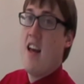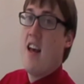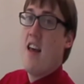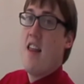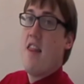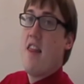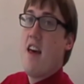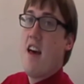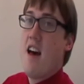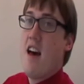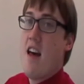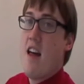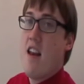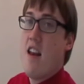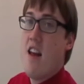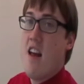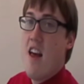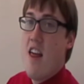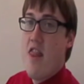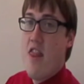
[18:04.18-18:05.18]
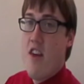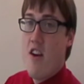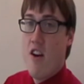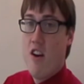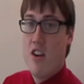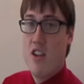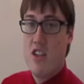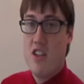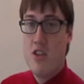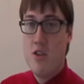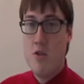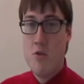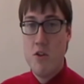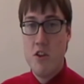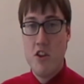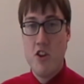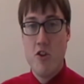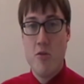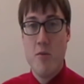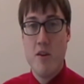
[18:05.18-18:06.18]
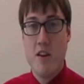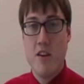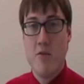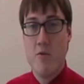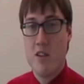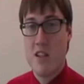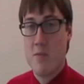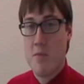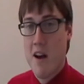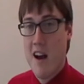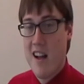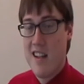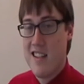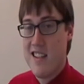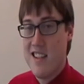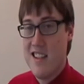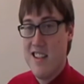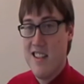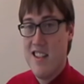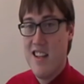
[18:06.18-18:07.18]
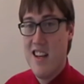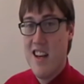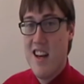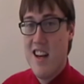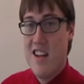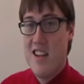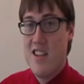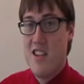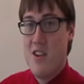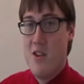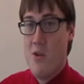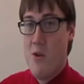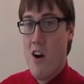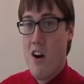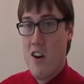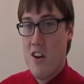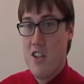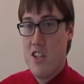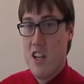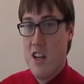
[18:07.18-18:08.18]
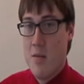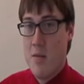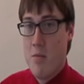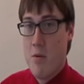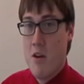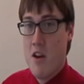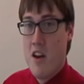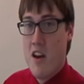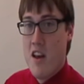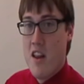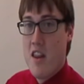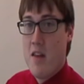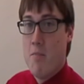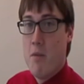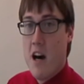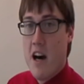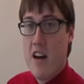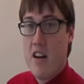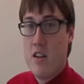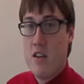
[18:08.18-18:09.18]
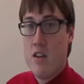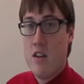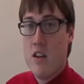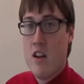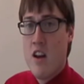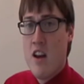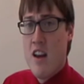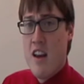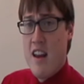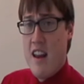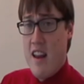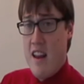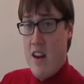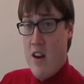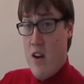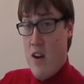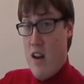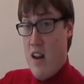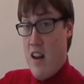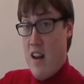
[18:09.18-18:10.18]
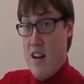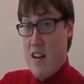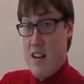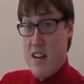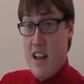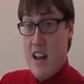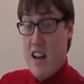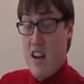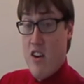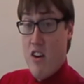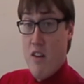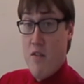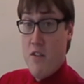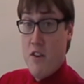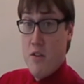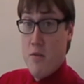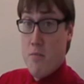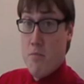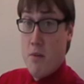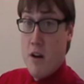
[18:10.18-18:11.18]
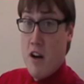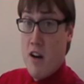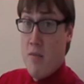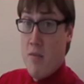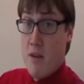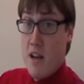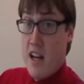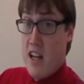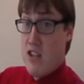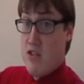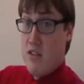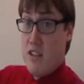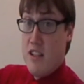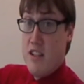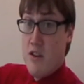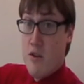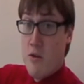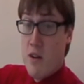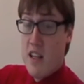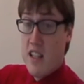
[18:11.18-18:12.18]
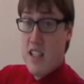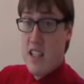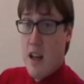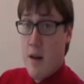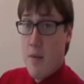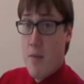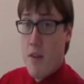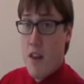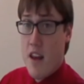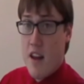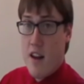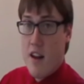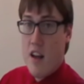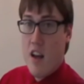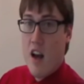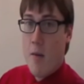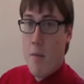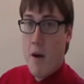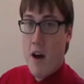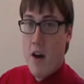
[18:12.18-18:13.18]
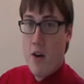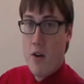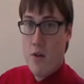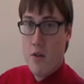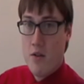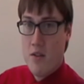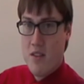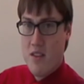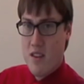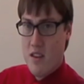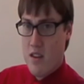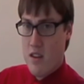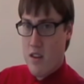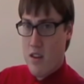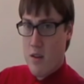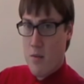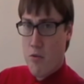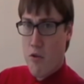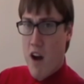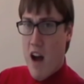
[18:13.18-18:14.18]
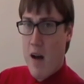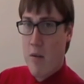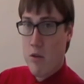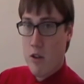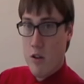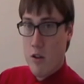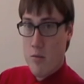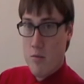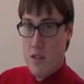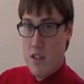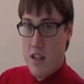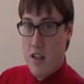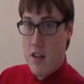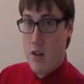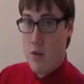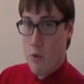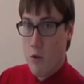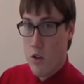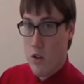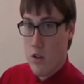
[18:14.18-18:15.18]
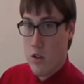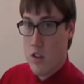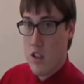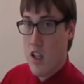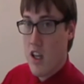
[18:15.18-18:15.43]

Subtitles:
that there are two human responses to hardship: the bottle and getting off your bum and actually doing something about the problems in the world.